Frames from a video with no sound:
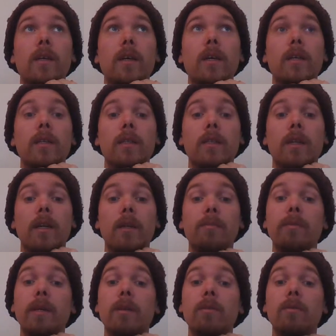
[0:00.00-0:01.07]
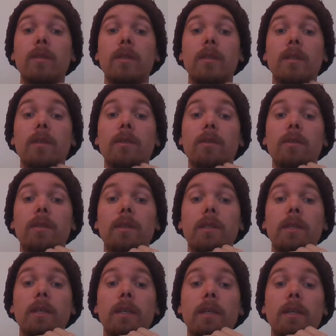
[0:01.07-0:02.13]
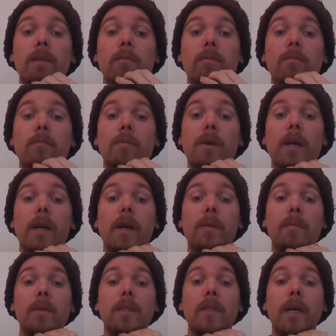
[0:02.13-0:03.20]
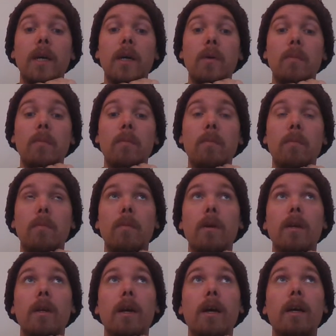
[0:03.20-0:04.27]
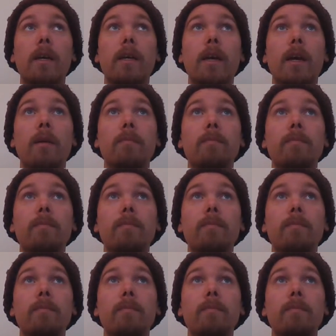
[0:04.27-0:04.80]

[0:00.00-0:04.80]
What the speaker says: It's going to be interesting to see what happens now when I